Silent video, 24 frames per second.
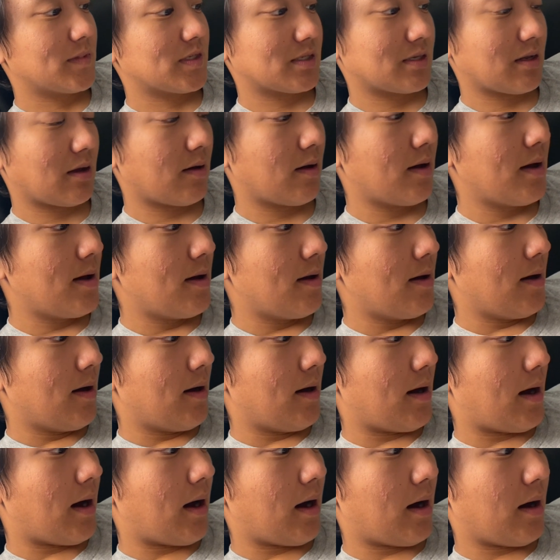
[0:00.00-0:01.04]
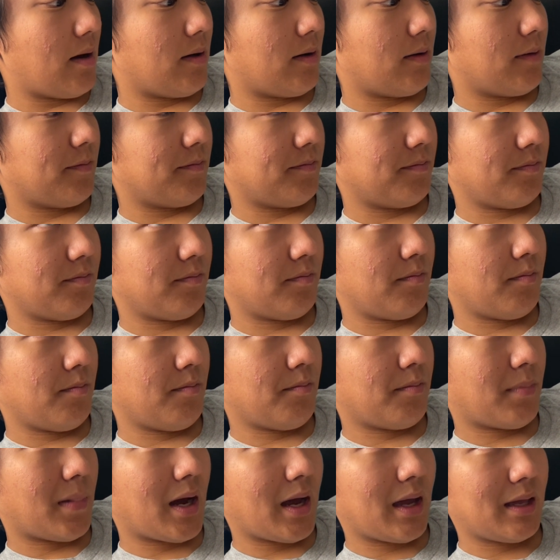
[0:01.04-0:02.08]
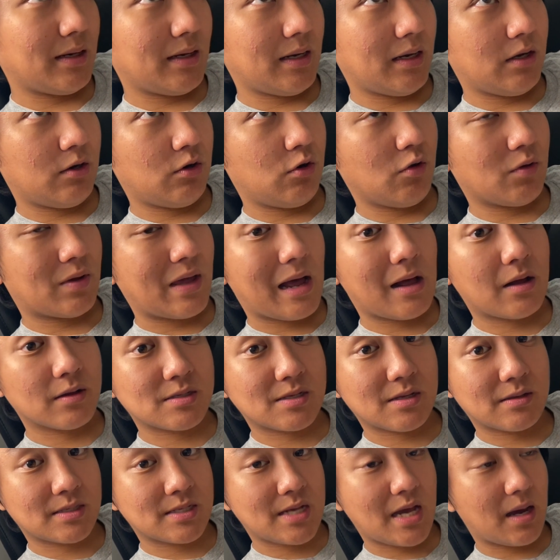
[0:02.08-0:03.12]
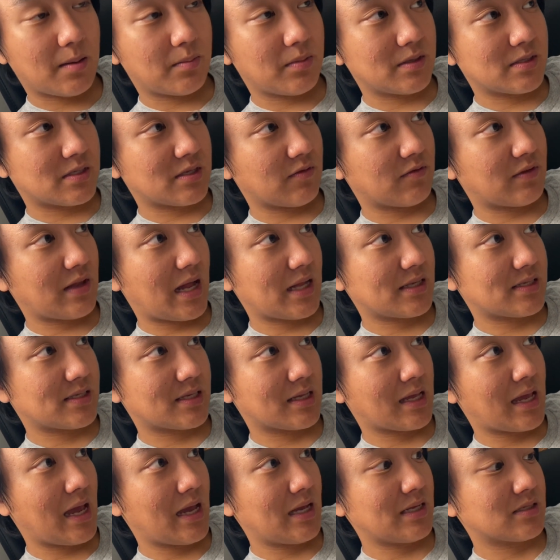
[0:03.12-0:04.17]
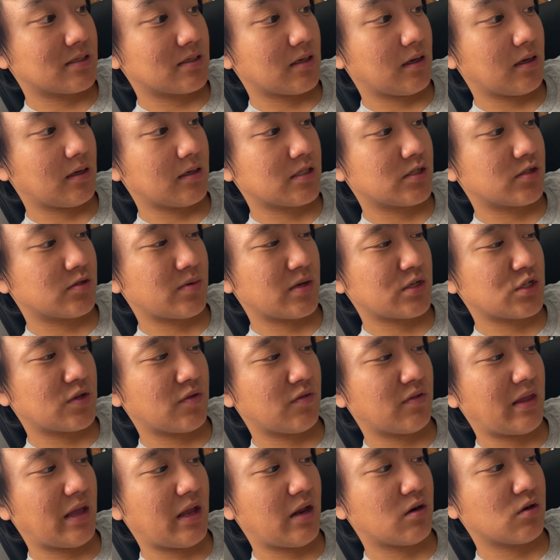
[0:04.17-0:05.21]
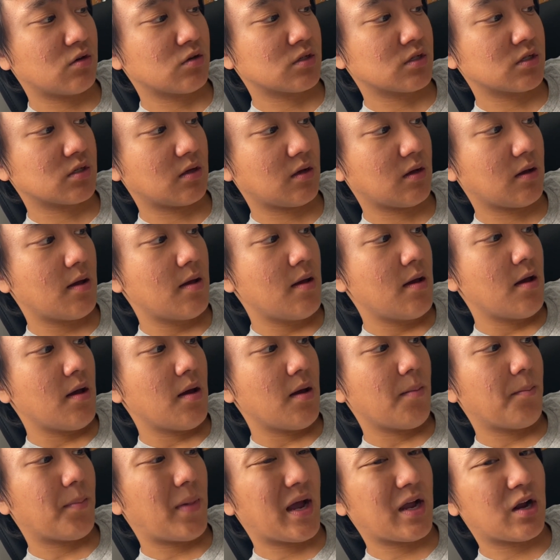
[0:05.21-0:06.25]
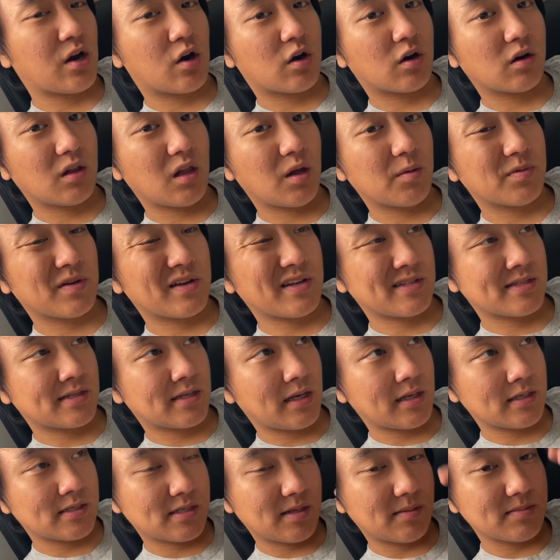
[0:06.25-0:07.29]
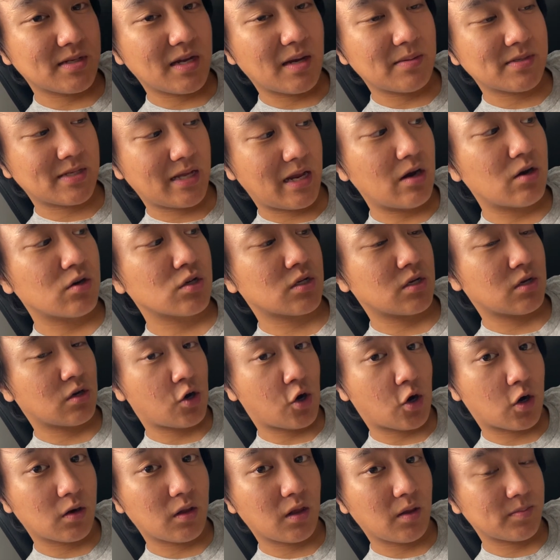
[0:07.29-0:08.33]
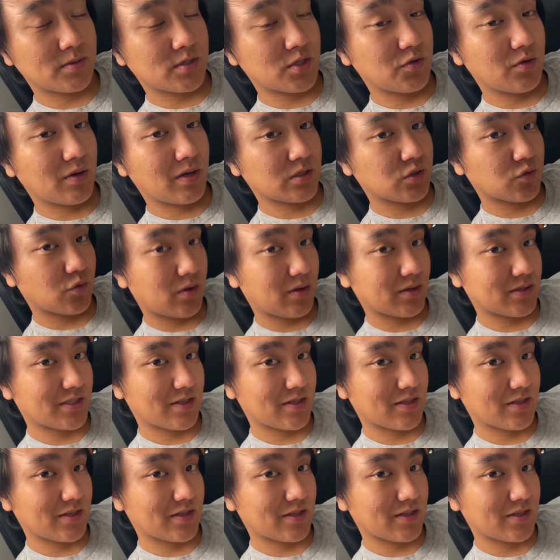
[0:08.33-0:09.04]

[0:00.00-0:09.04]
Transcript: So might need to do calcium tablets if that's the case, especially if the ears might curl up, because sometimes the ears can curl up too as well.